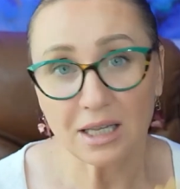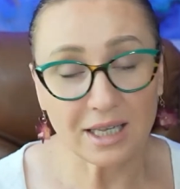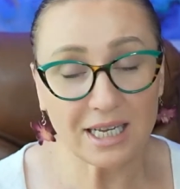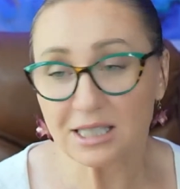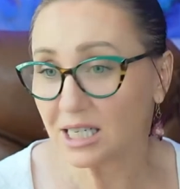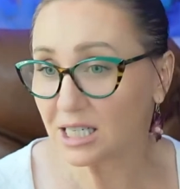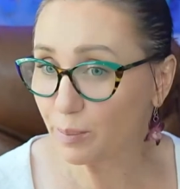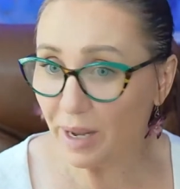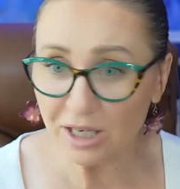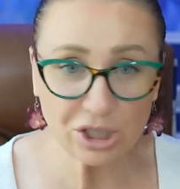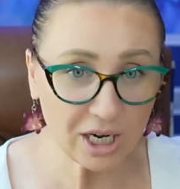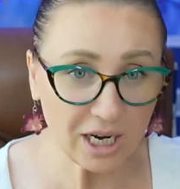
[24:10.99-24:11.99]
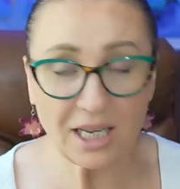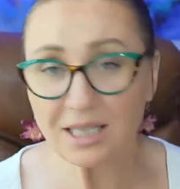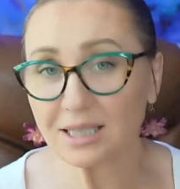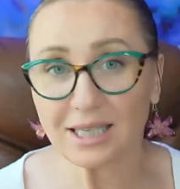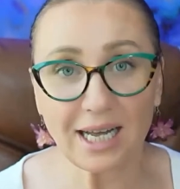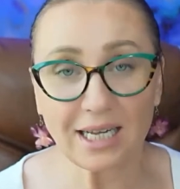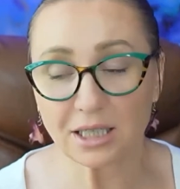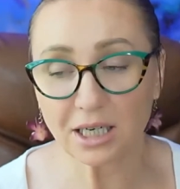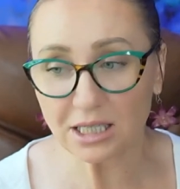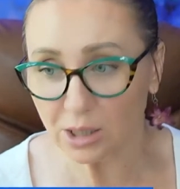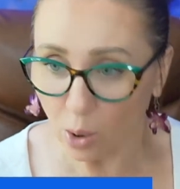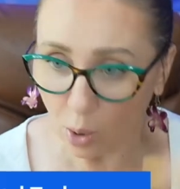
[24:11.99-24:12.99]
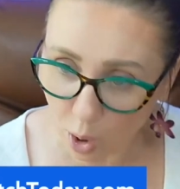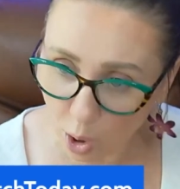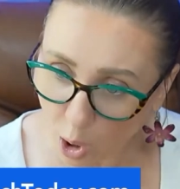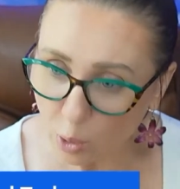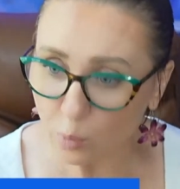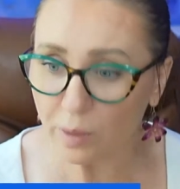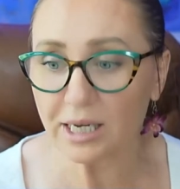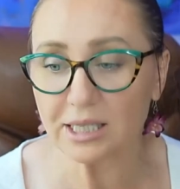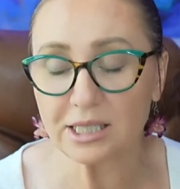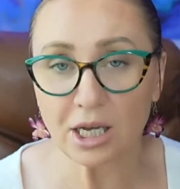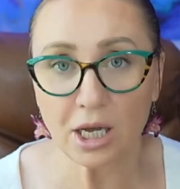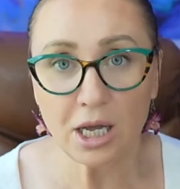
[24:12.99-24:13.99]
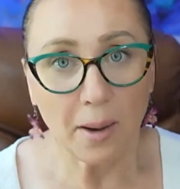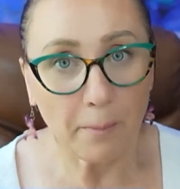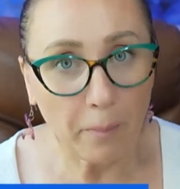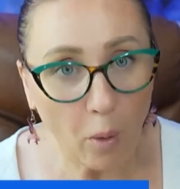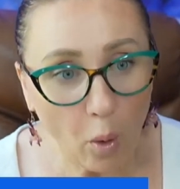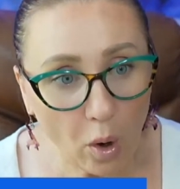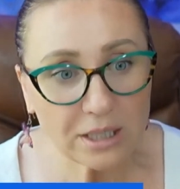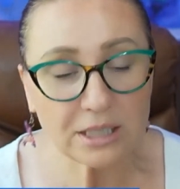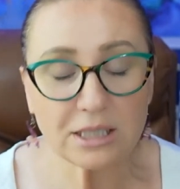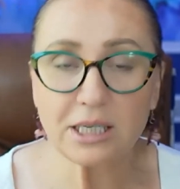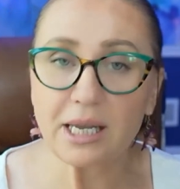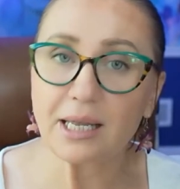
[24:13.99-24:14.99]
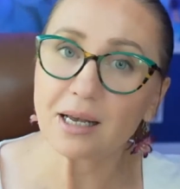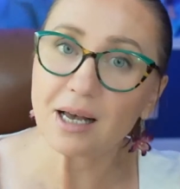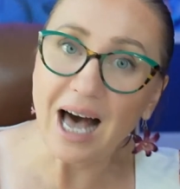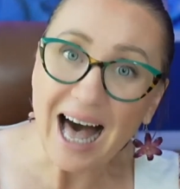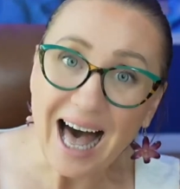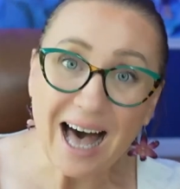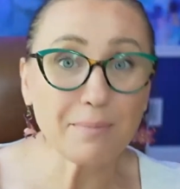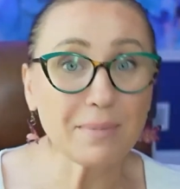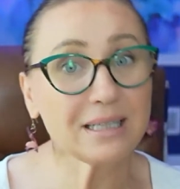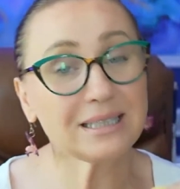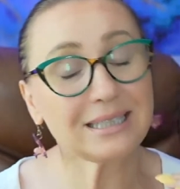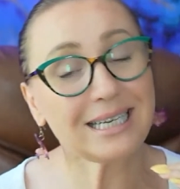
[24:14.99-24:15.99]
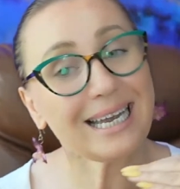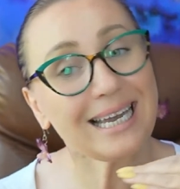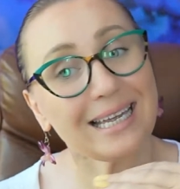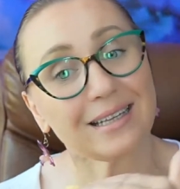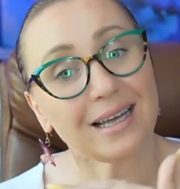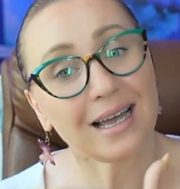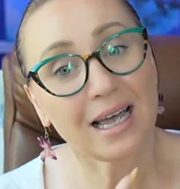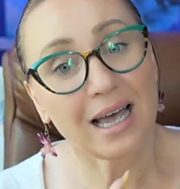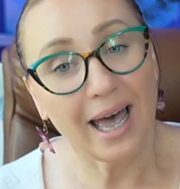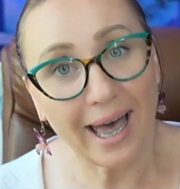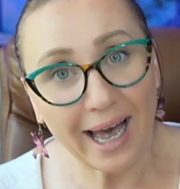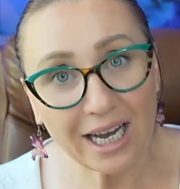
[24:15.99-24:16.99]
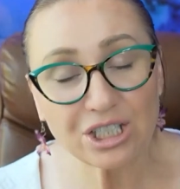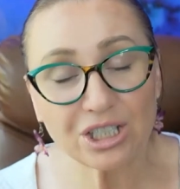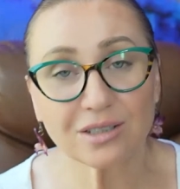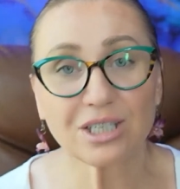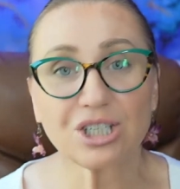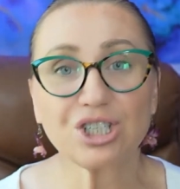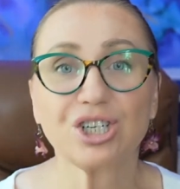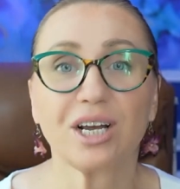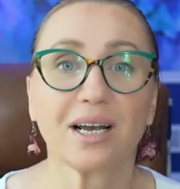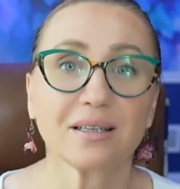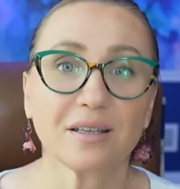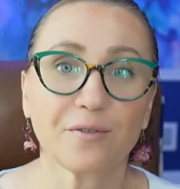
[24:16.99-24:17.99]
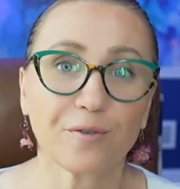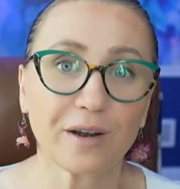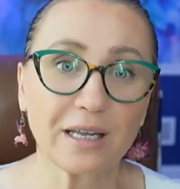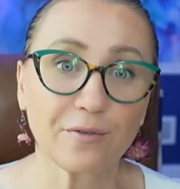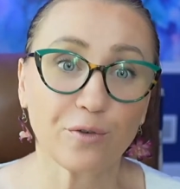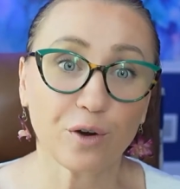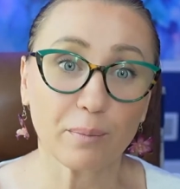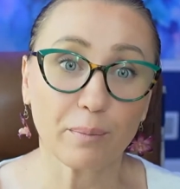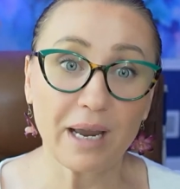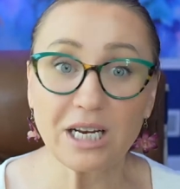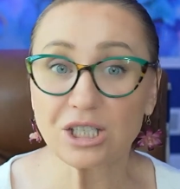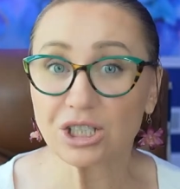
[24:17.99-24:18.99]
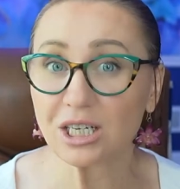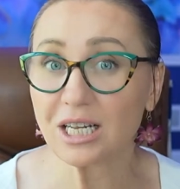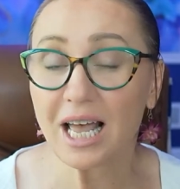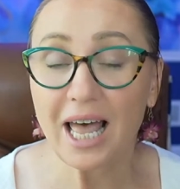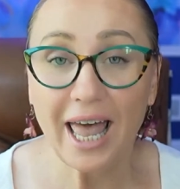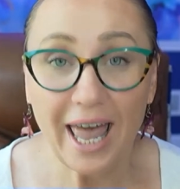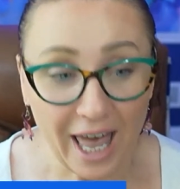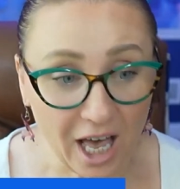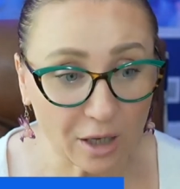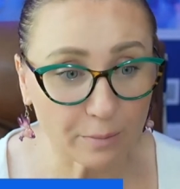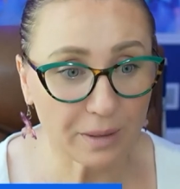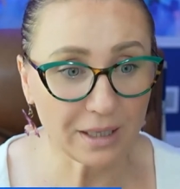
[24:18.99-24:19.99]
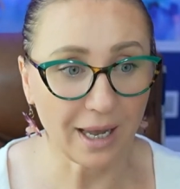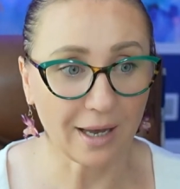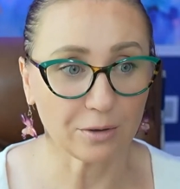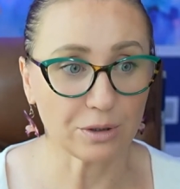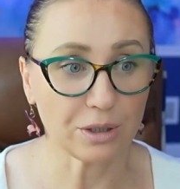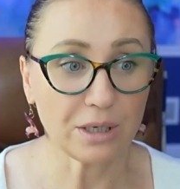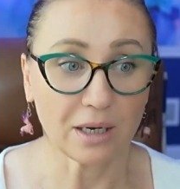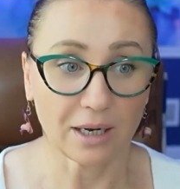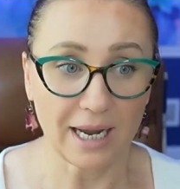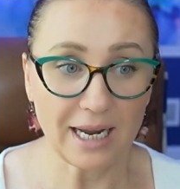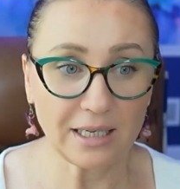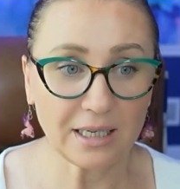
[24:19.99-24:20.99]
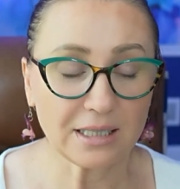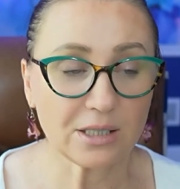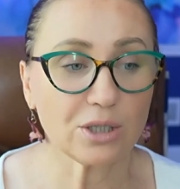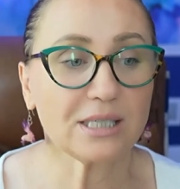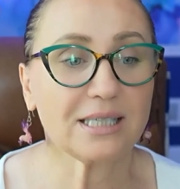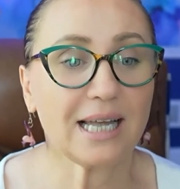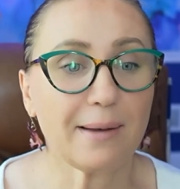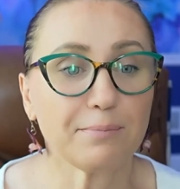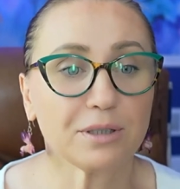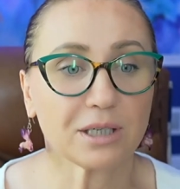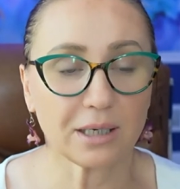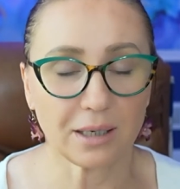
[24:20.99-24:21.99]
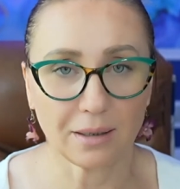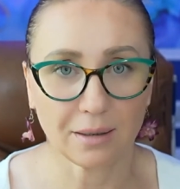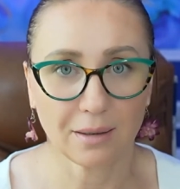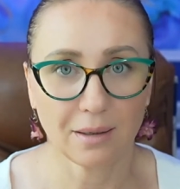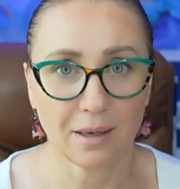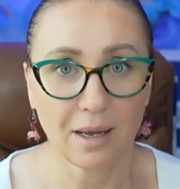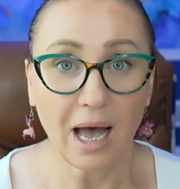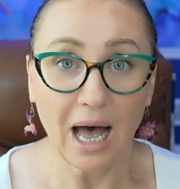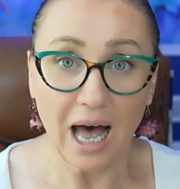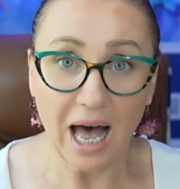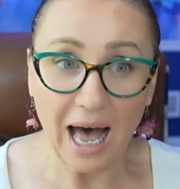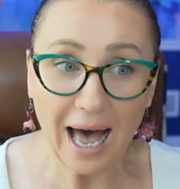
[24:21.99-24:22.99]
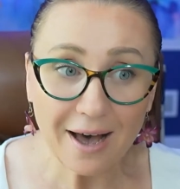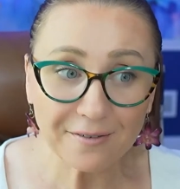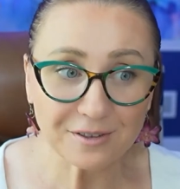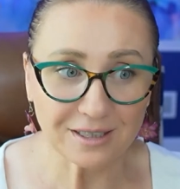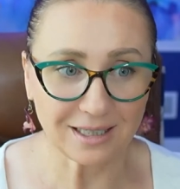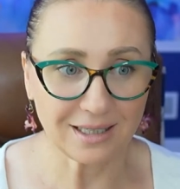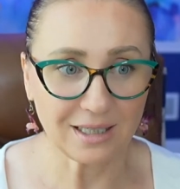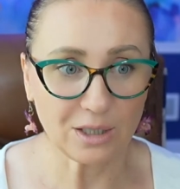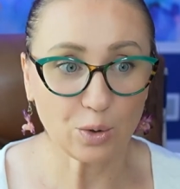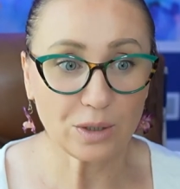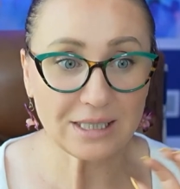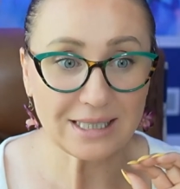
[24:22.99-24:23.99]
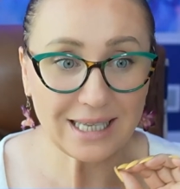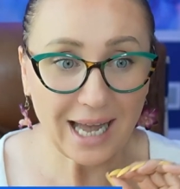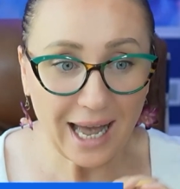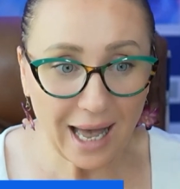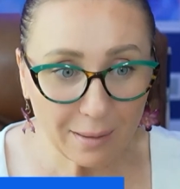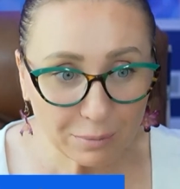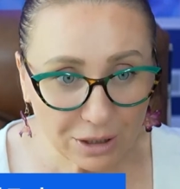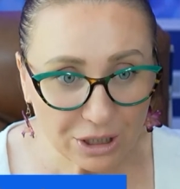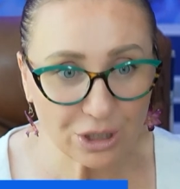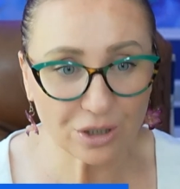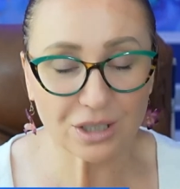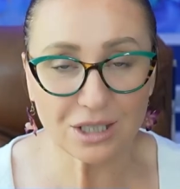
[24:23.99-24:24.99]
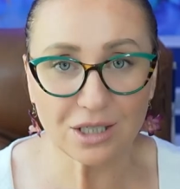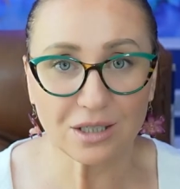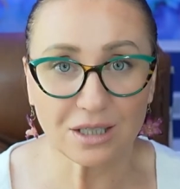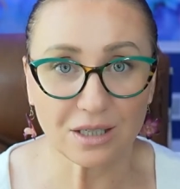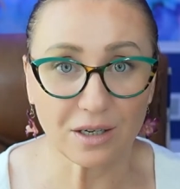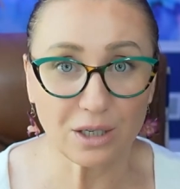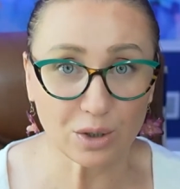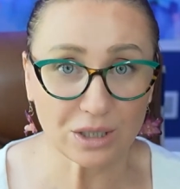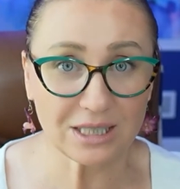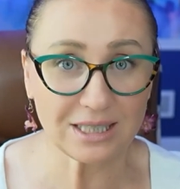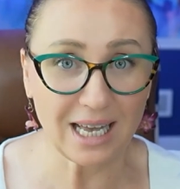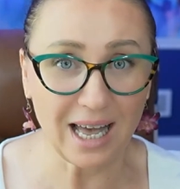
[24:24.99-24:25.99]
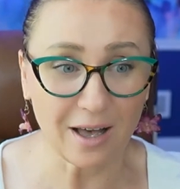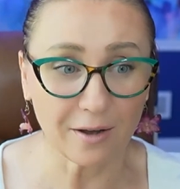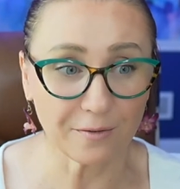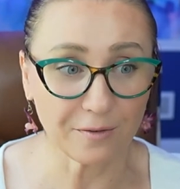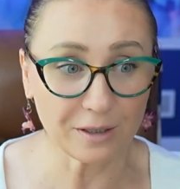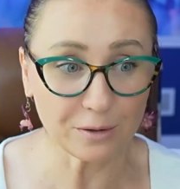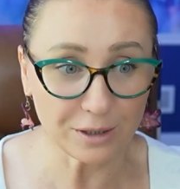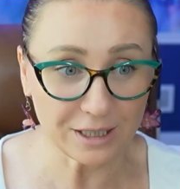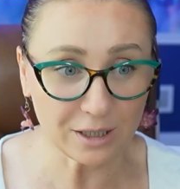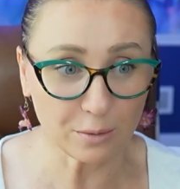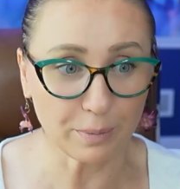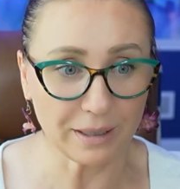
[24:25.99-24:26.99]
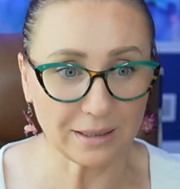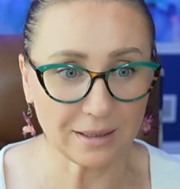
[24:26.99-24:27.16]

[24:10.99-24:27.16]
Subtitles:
This dispatch training center is always posting, commenting, actually sharing the free information, helping out, right? So step three, after you establish yourself a little bit,